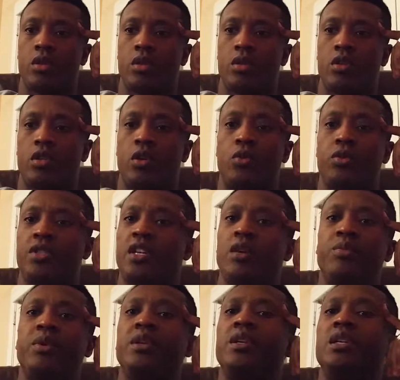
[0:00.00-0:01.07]
don't tell
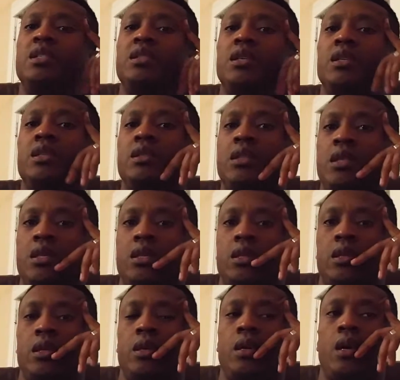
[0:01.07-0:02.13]
me it doesn't exist,